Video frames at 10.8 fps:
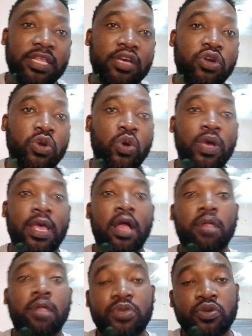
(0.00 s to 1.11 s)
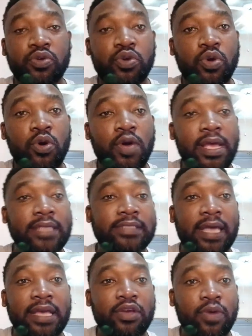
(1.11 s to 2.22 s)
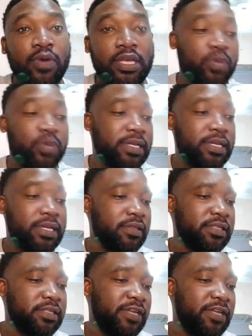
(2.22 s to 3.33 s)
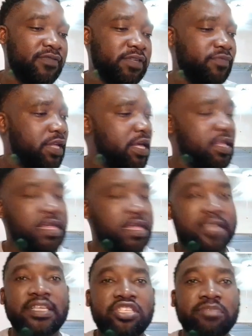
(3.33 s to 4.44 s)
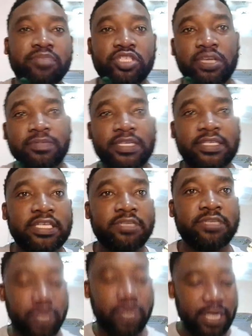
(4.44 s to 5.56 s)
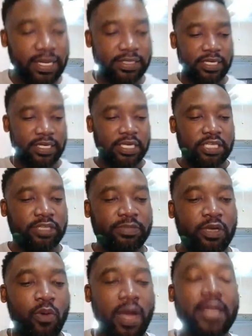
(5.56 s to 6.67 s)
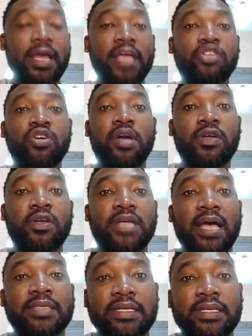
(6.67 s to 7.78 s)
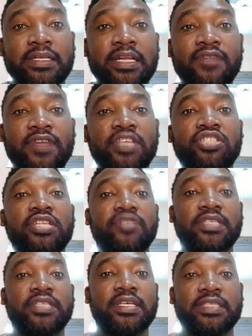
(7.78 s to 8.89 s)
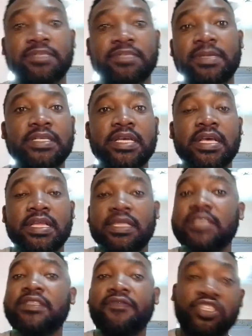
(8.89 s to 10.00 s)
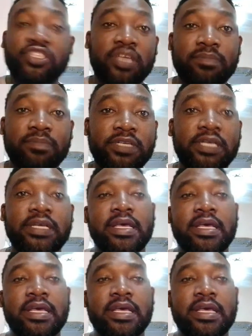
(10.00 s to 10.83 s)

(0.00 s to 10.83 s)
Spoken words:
grow, help you grow as I grow as well in health and safety. There are 10 simple chapters in this booklet. Chapter 1, I talk about hazard identification and risk assessment. That's the first chapter.